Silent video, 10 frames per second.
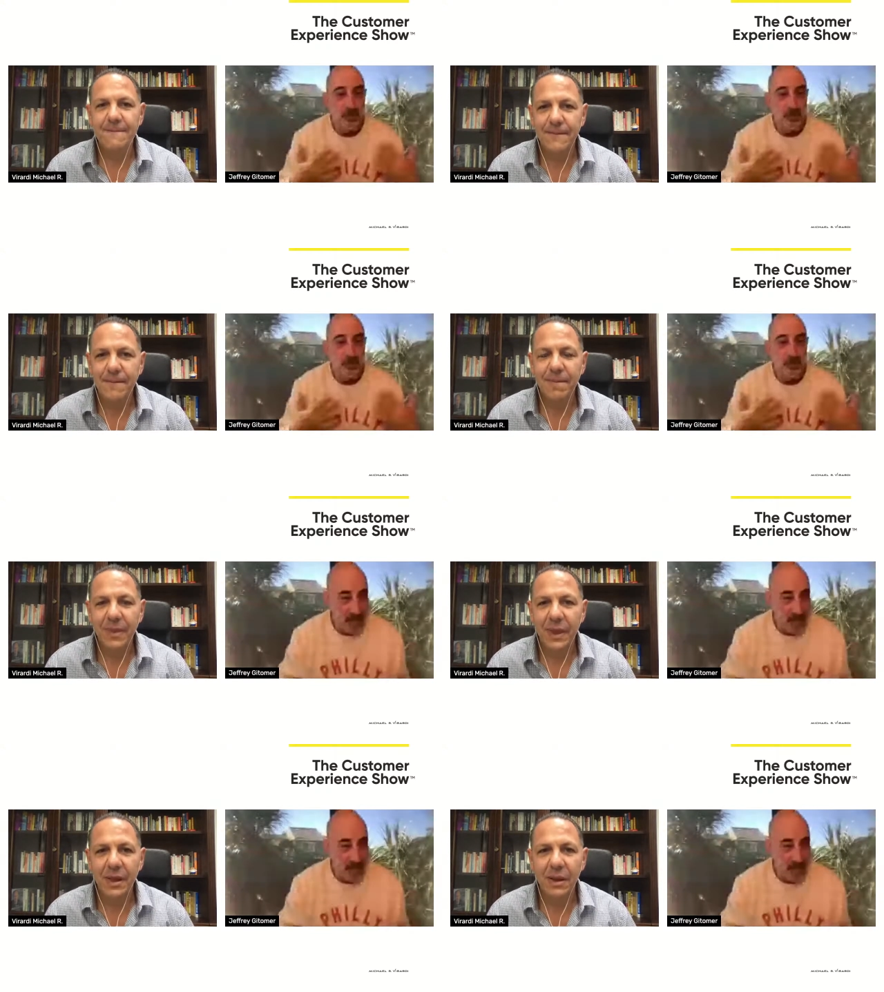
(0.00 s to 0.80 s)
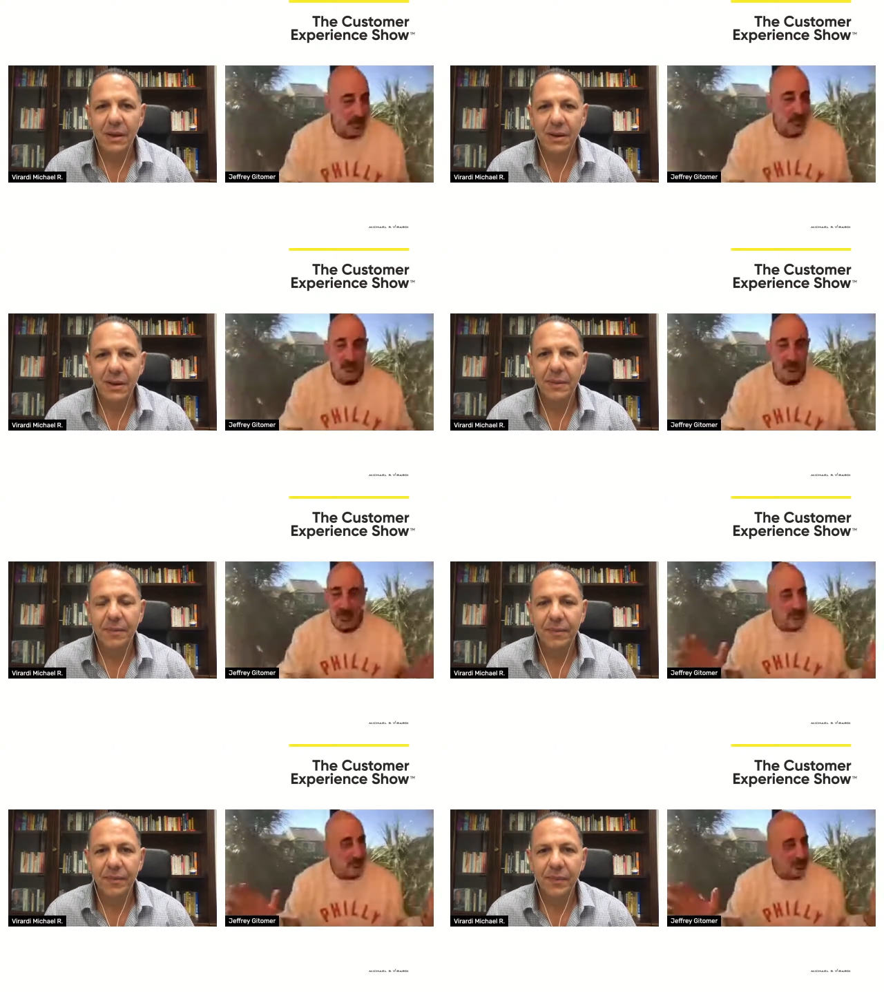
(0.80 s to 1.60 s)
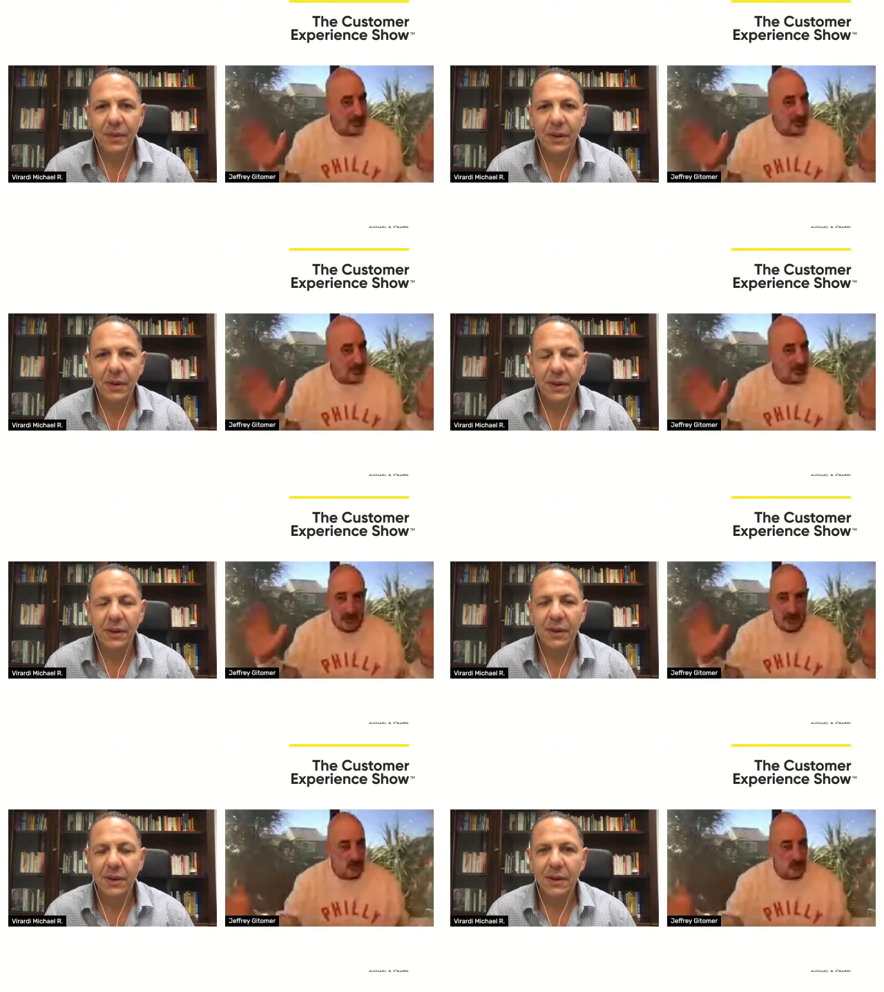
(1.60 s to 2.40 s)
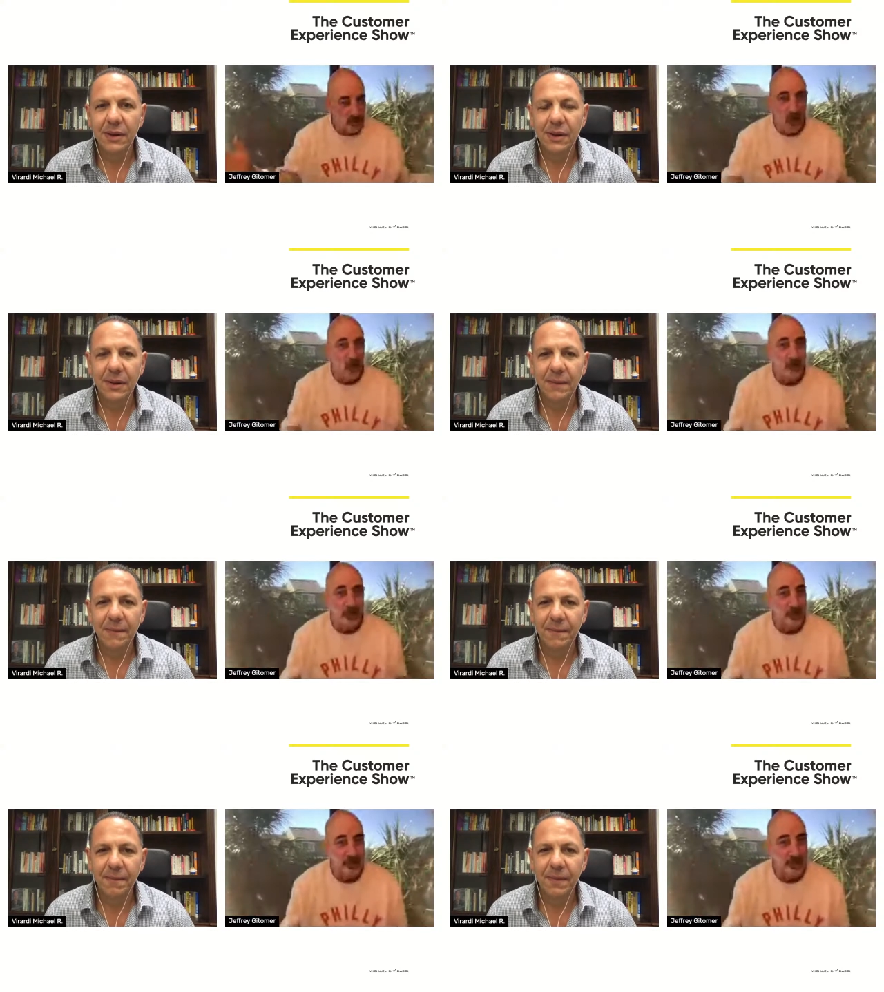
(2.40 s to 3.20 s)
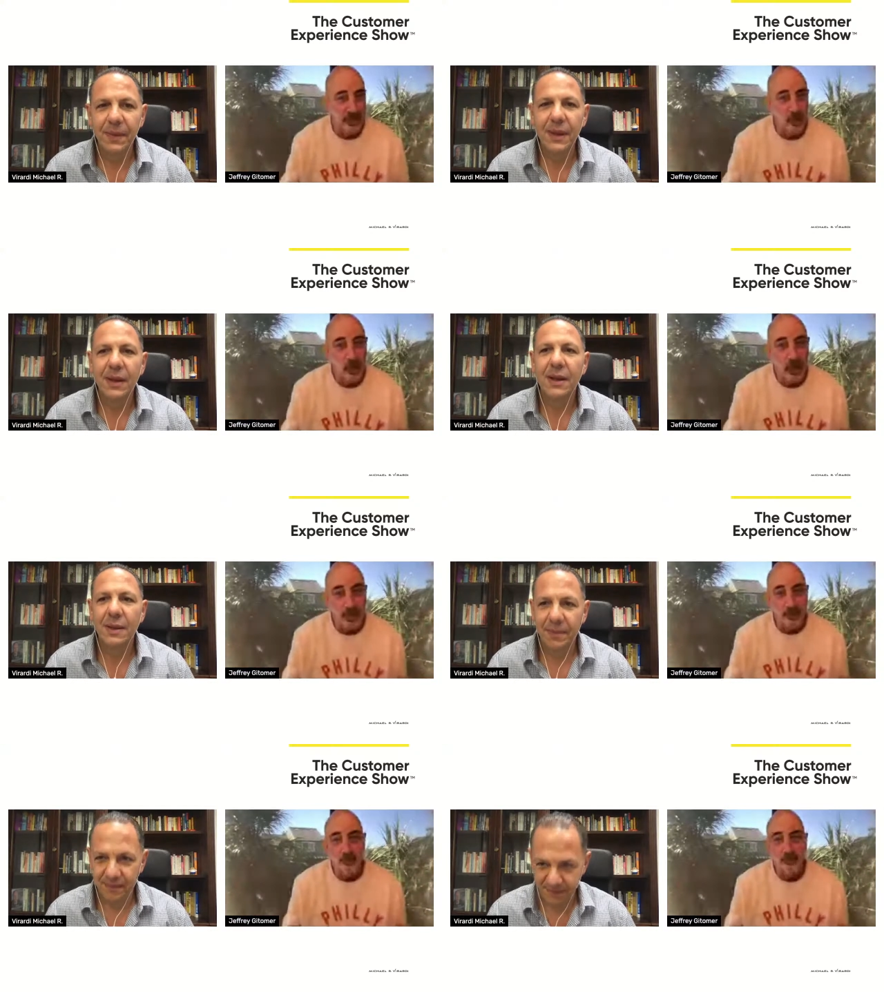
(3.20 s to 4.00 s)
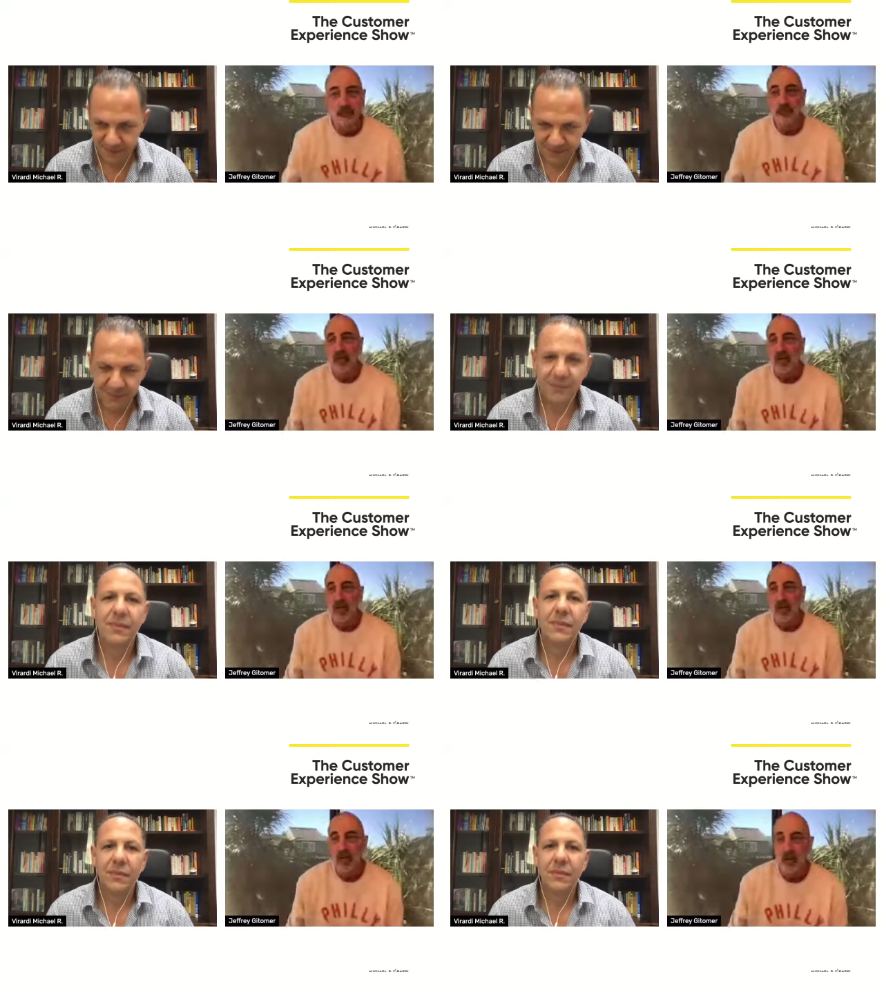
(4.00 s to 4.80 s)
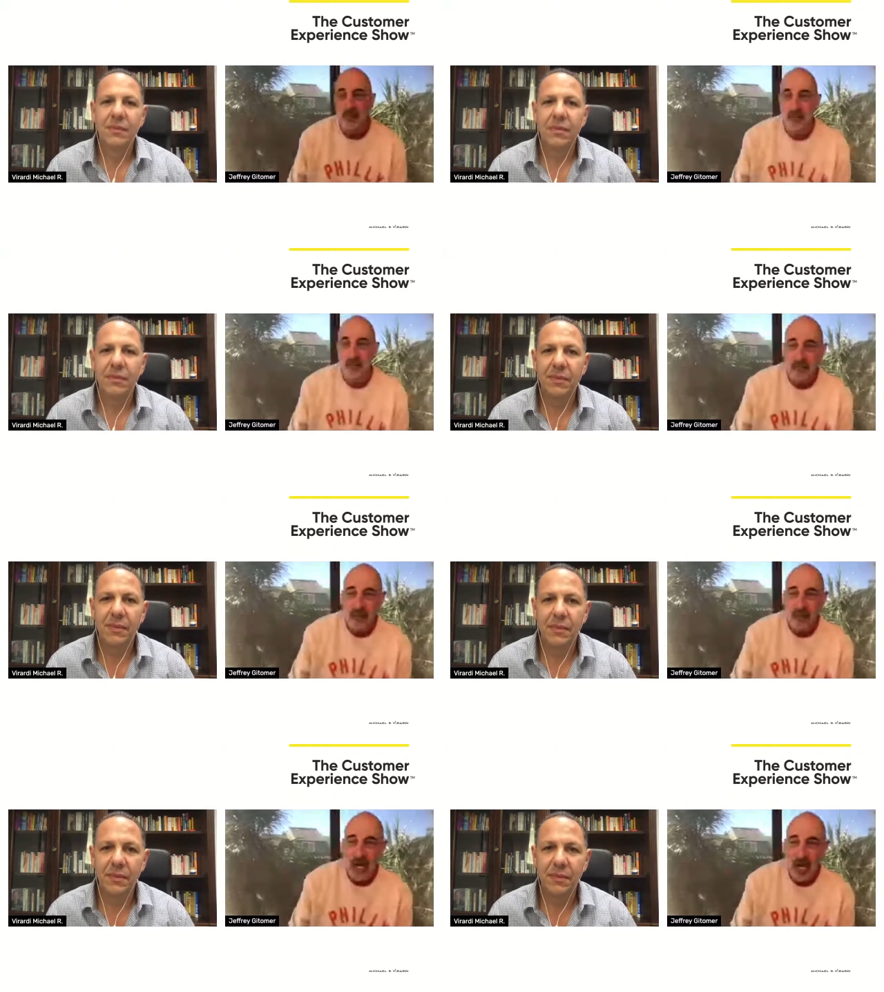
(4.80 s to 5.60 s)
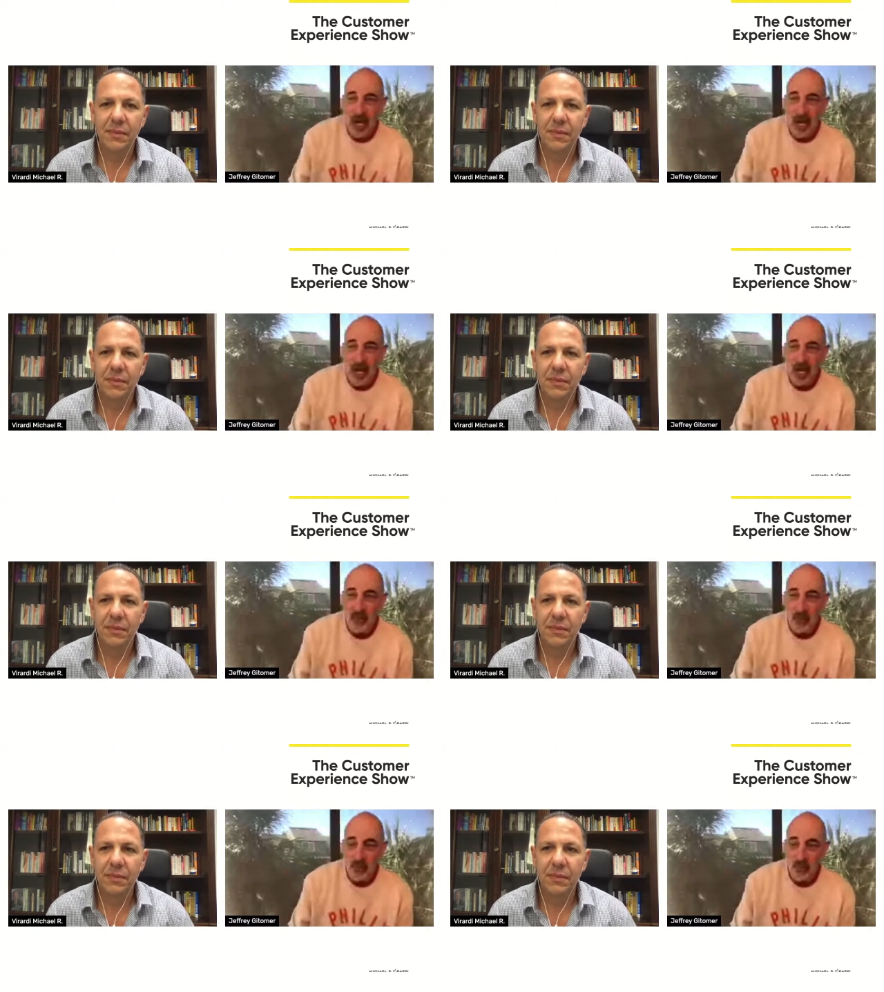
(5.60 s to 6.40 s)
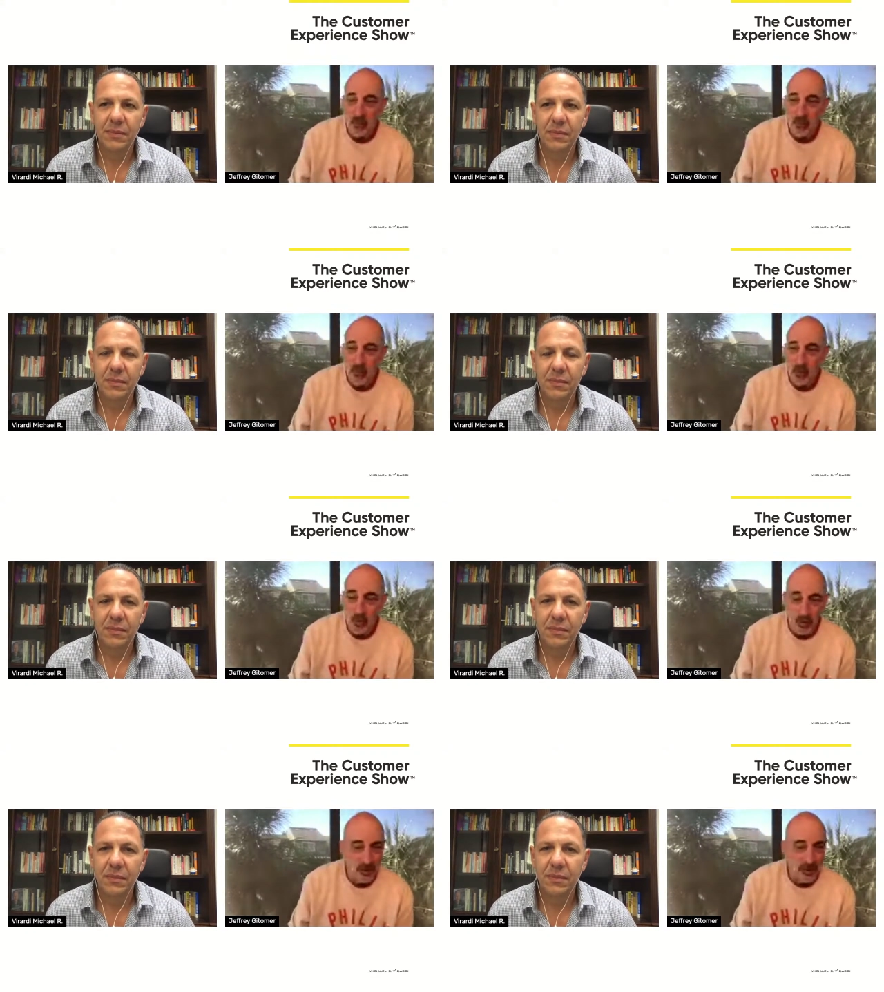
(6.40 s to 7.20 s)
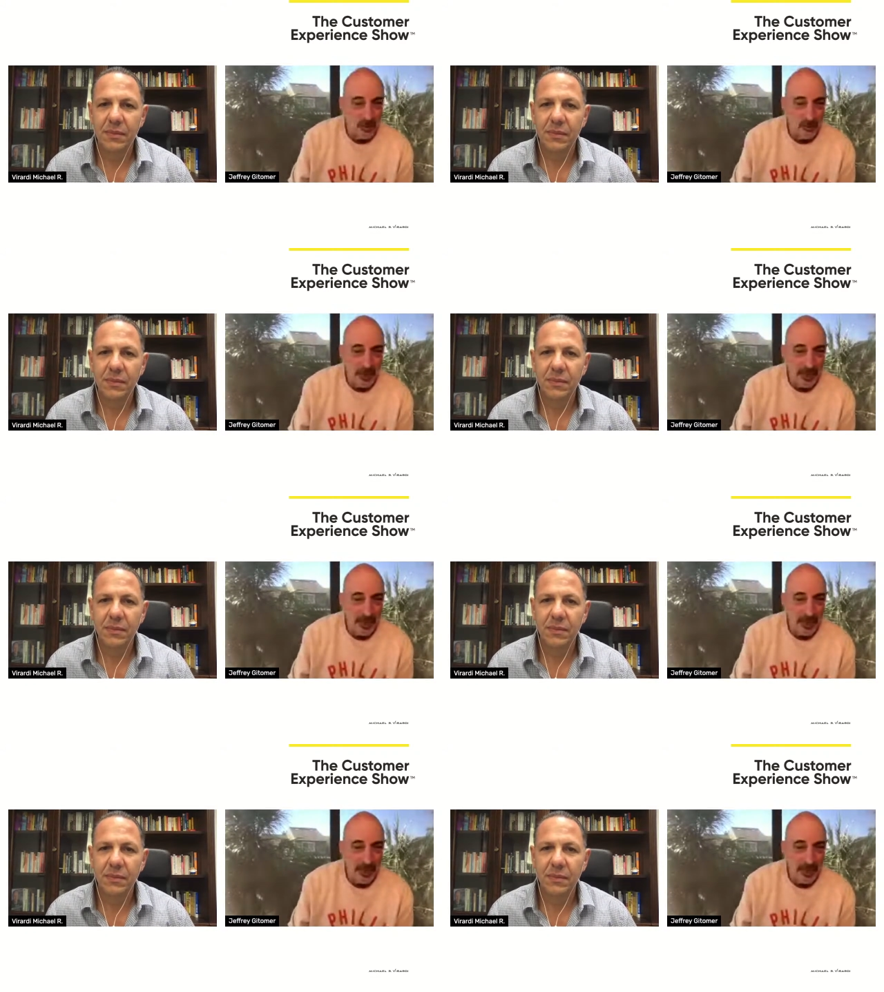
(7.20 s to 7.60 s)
Speaker 1: is natural. I don't do anything that will harm me in any way. Um, I go to sleep